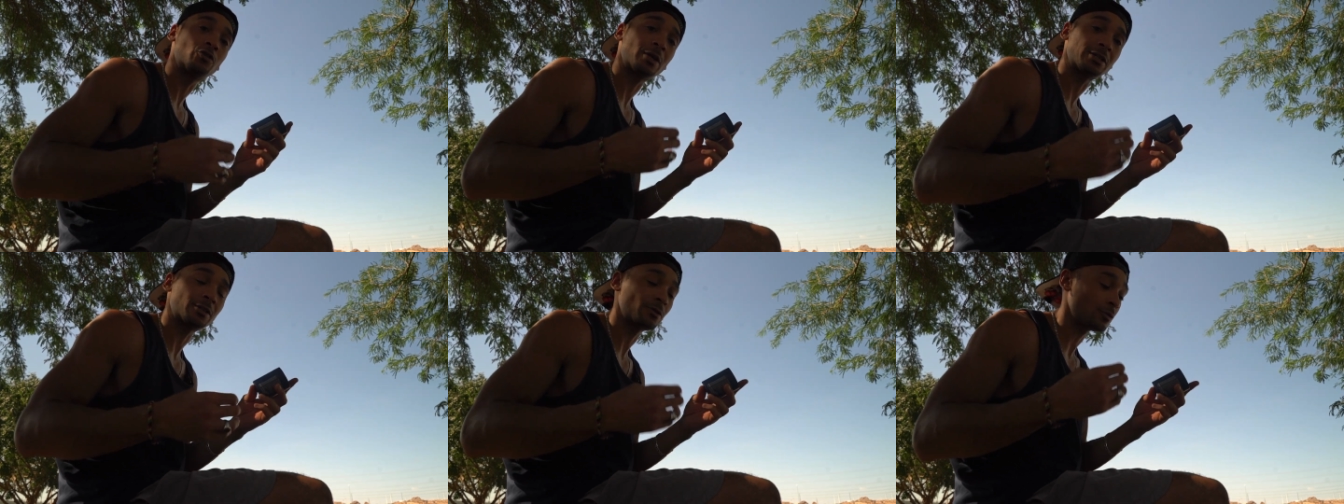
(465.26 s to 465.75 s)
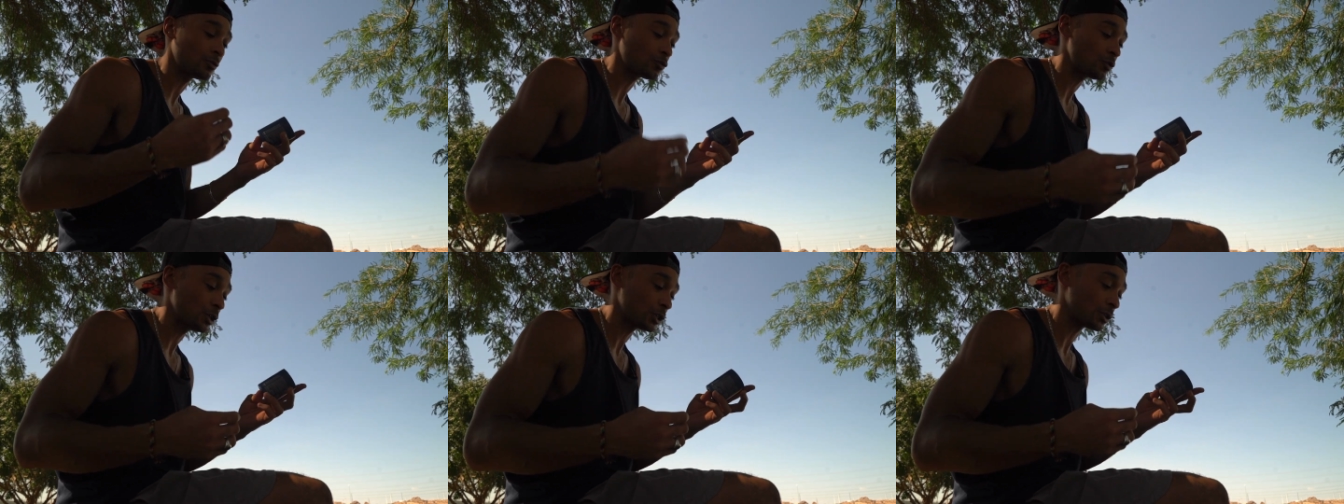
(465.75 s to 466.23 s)
addressing the
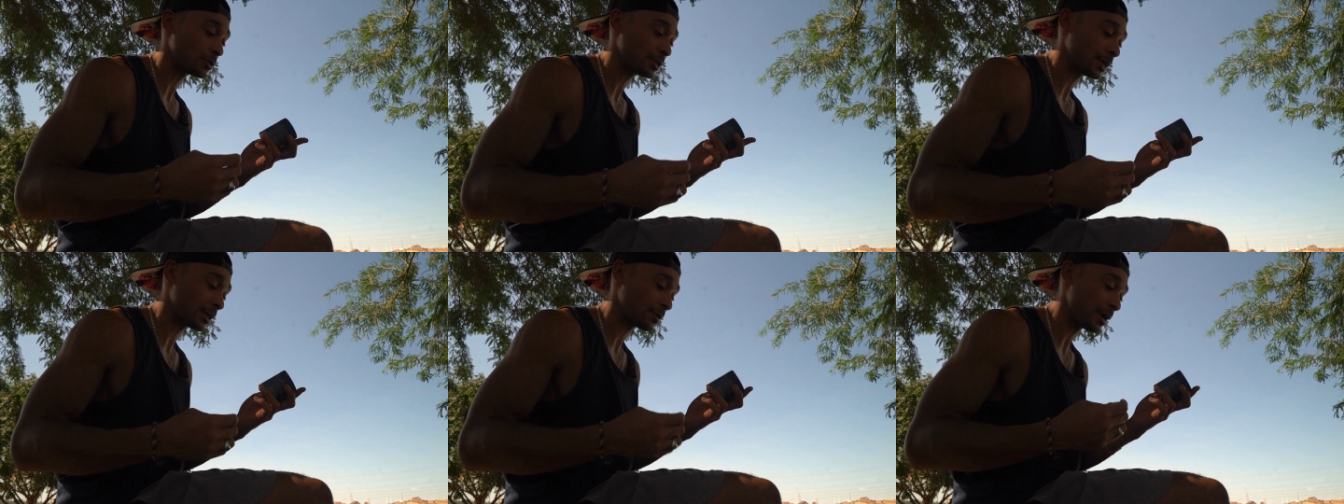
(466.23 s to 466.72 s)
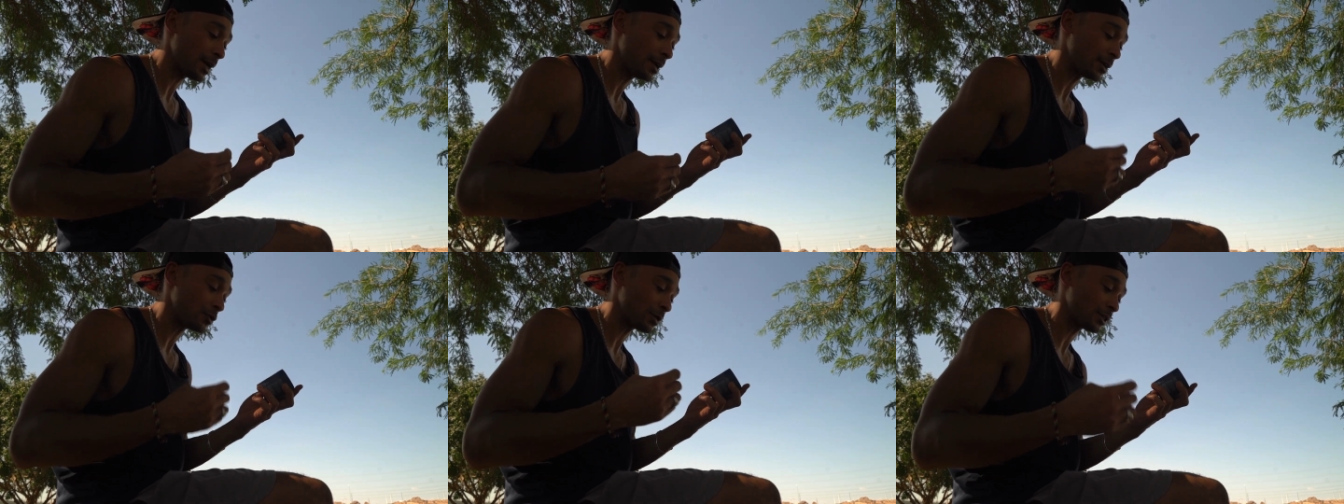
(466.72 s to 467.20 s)
nutrition you're taking,
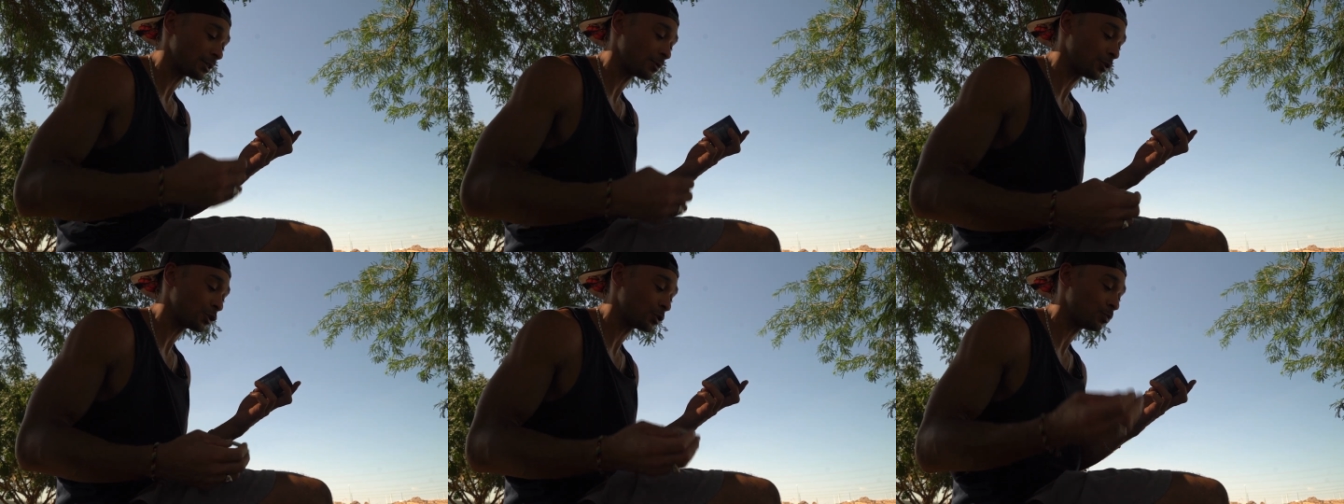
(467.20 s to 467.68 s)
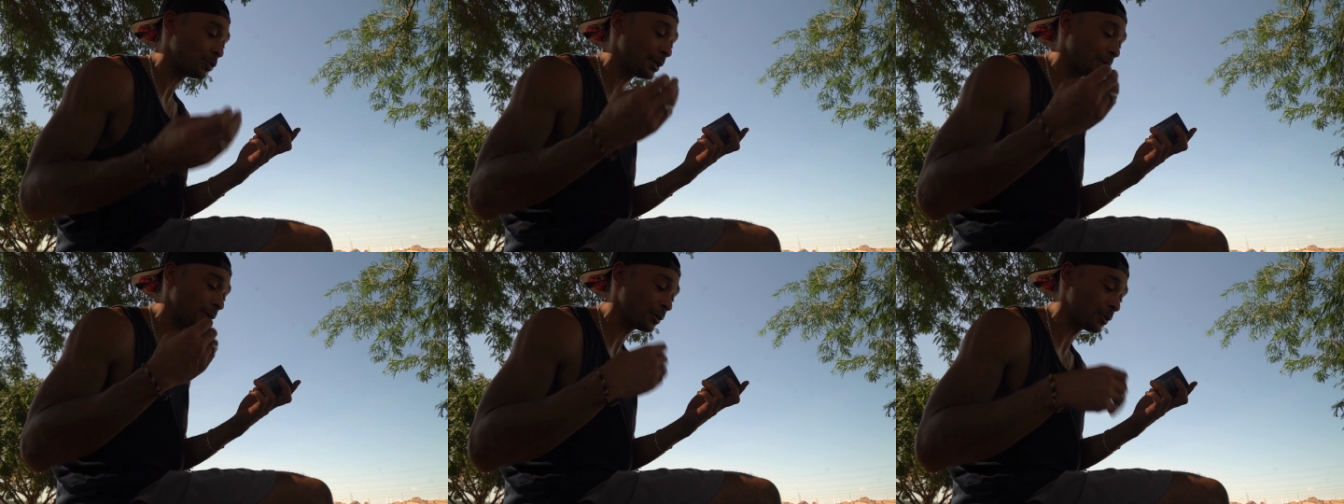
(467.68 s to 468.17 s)
right? Addressing what you're
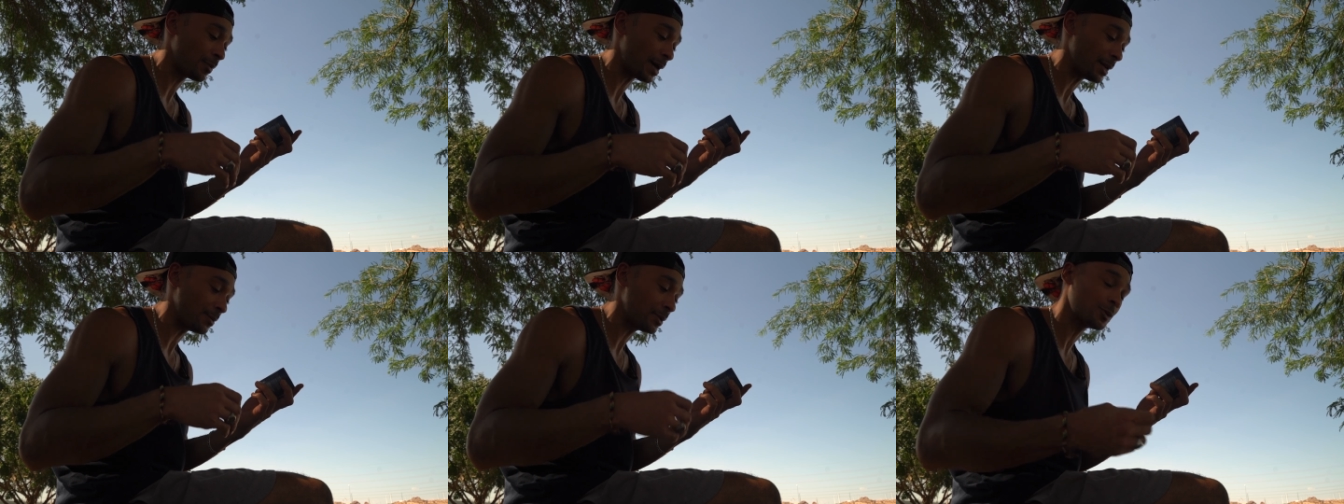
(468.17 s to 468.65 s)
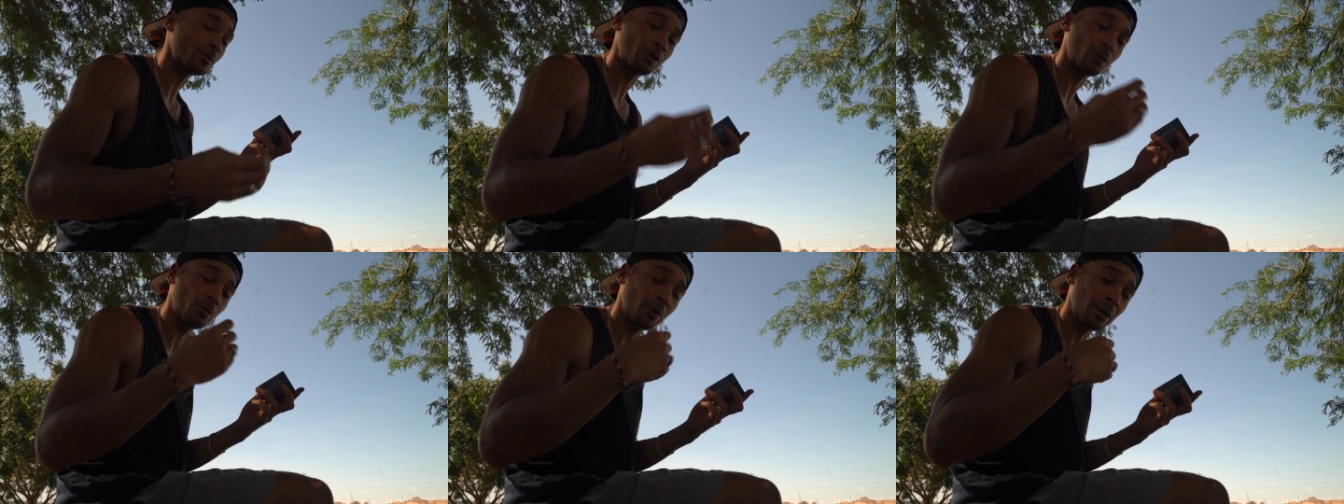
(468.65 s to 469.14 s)
putting in your body, because
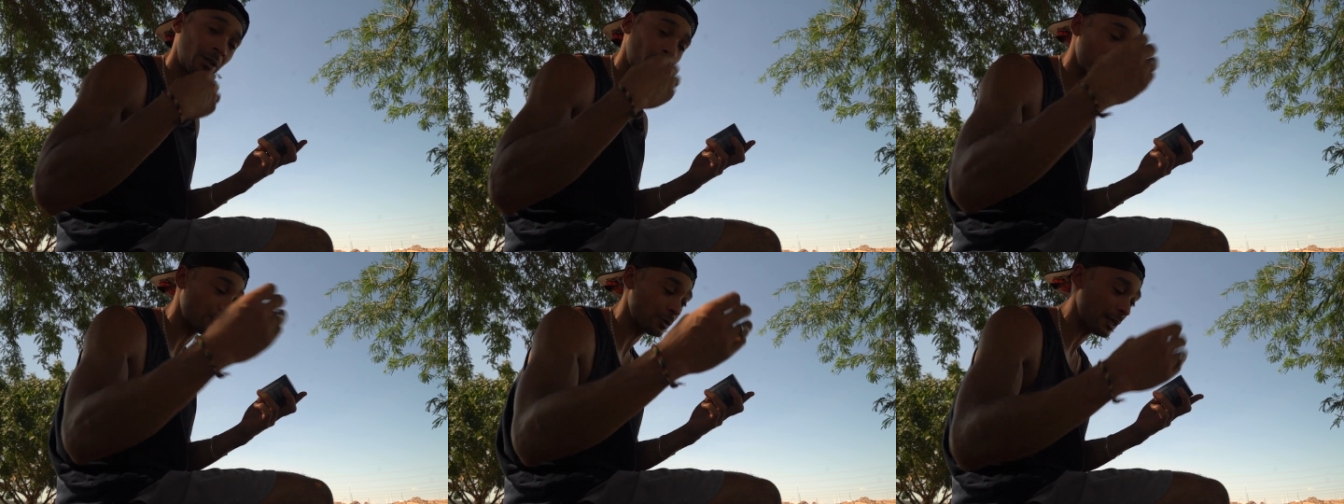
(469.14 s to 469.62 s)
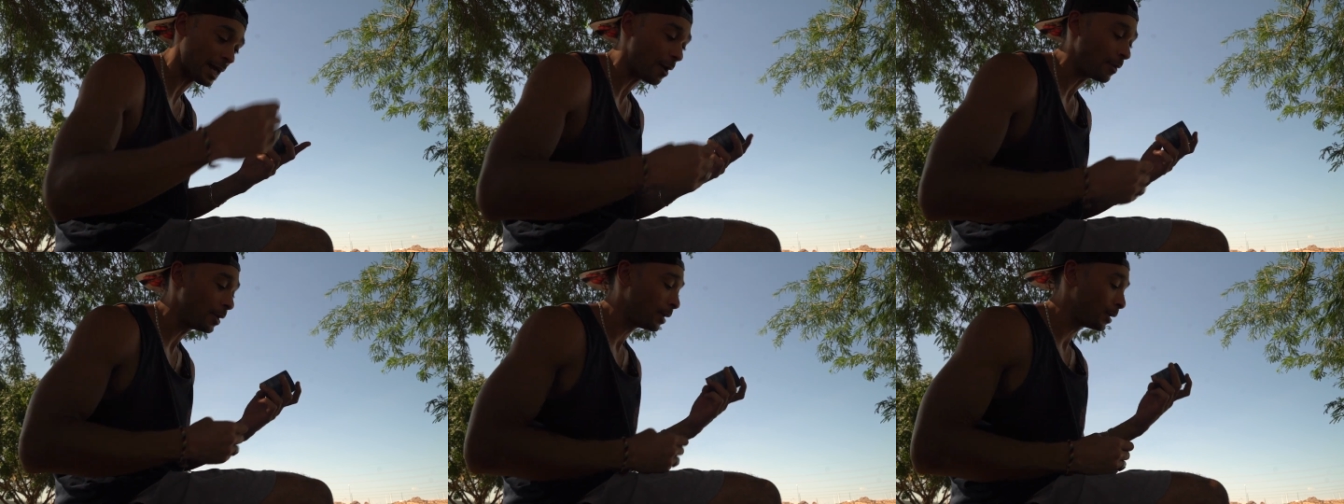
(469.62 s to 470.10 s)
what you put in is what you get
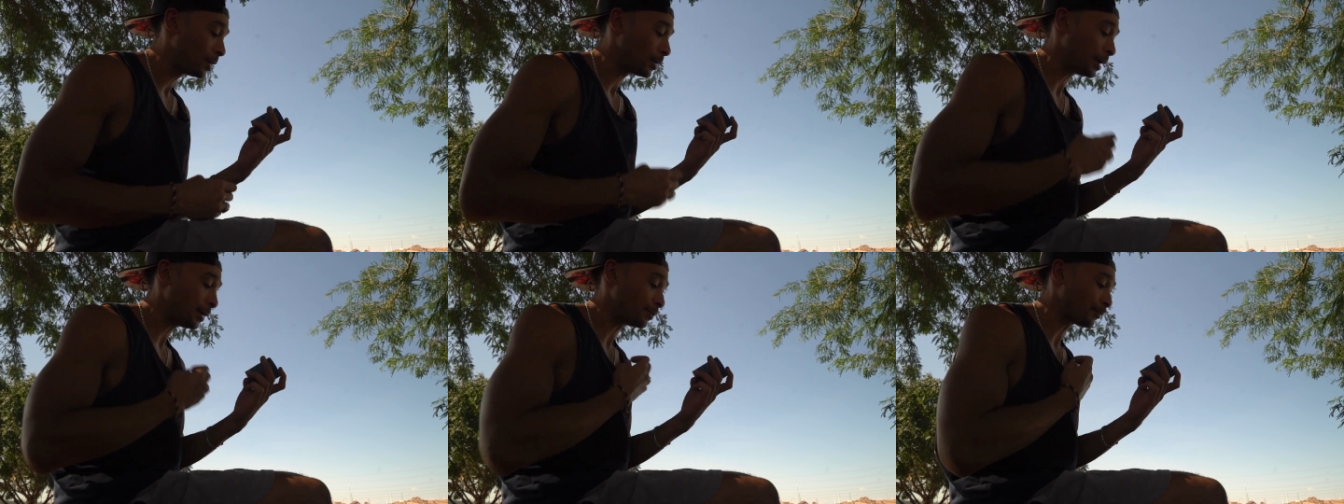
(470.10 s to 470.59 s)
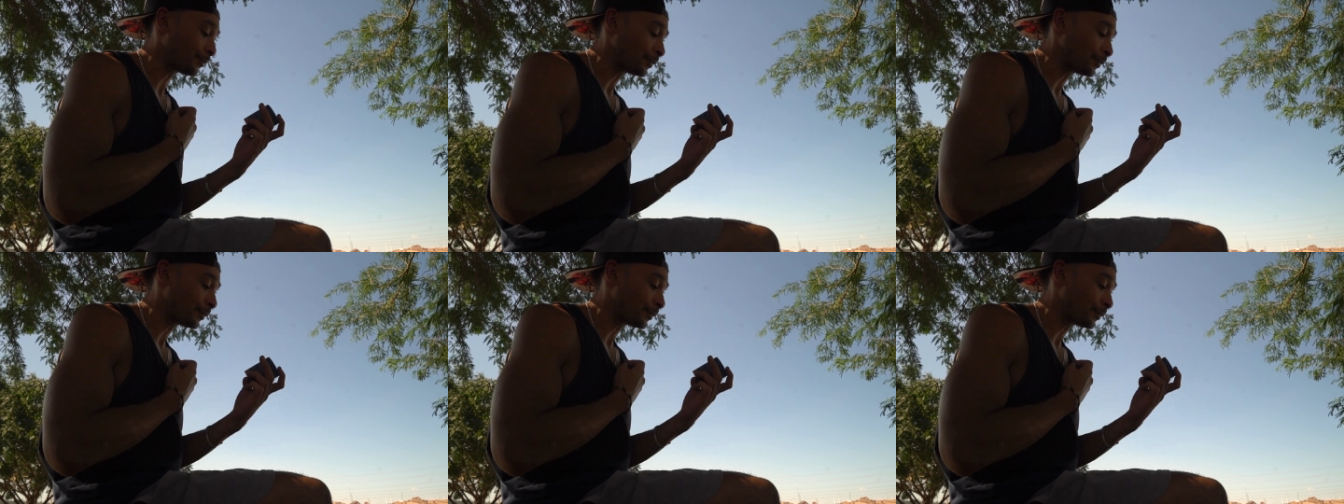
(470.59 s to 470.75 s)
out, right?